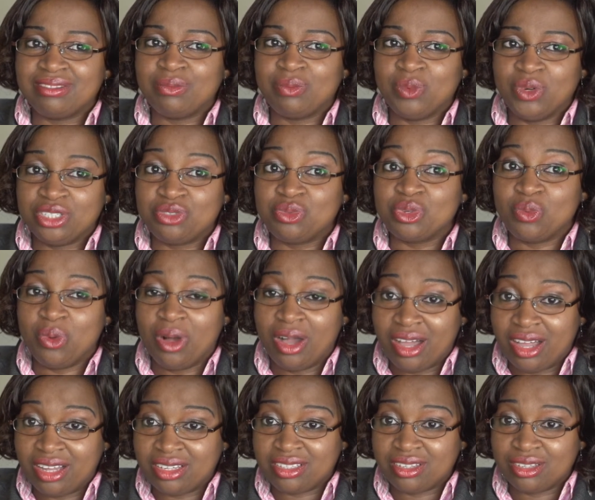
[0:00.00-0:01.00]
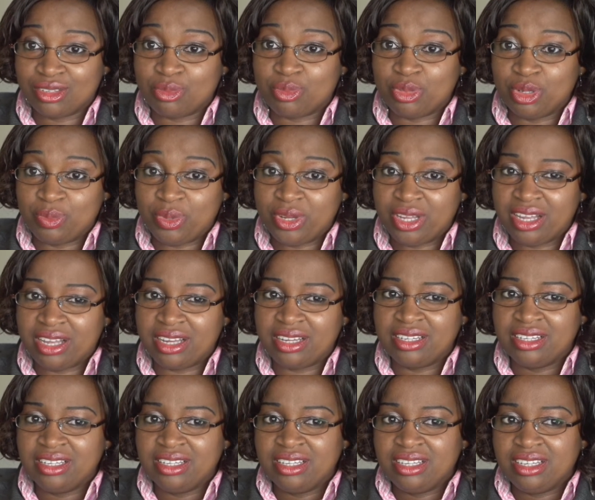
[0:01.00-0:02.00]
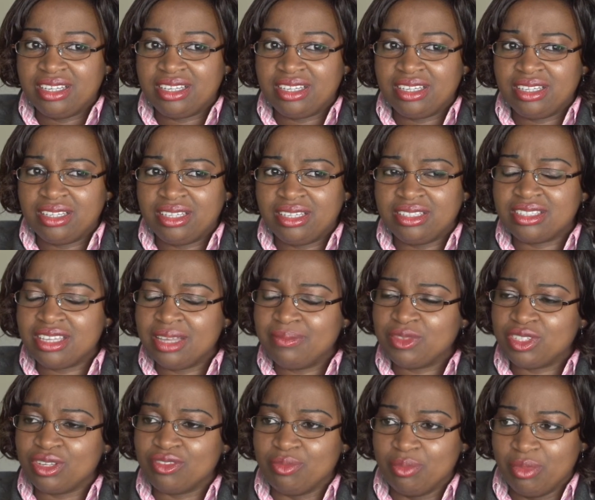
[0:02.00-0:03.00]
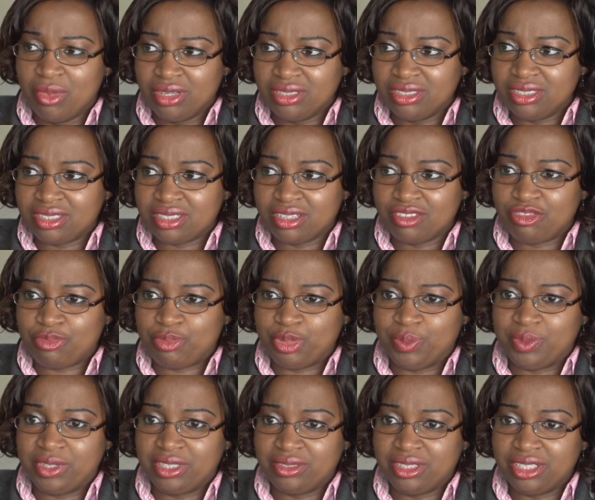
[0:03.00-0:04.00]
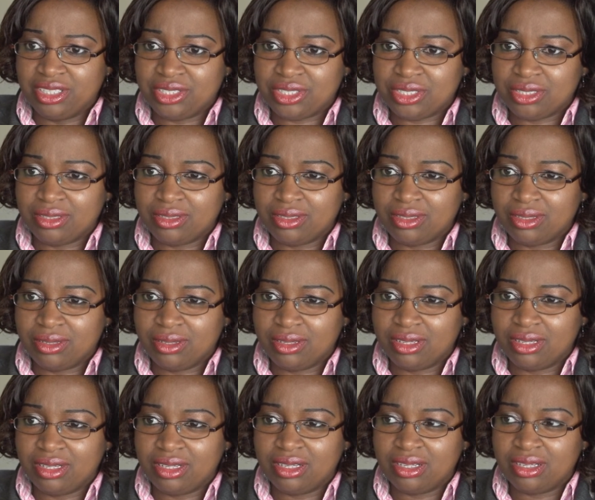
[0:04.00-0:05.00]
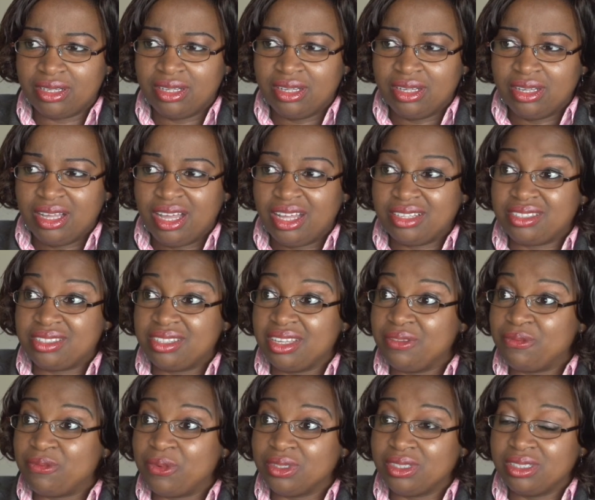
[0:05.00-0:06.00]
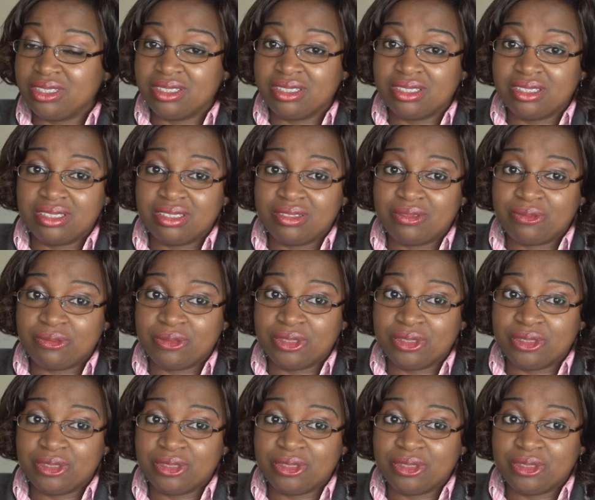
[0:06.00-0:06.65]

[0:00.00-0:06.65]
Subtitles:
was required to prepare. In terms of months of preparation, I'd say for the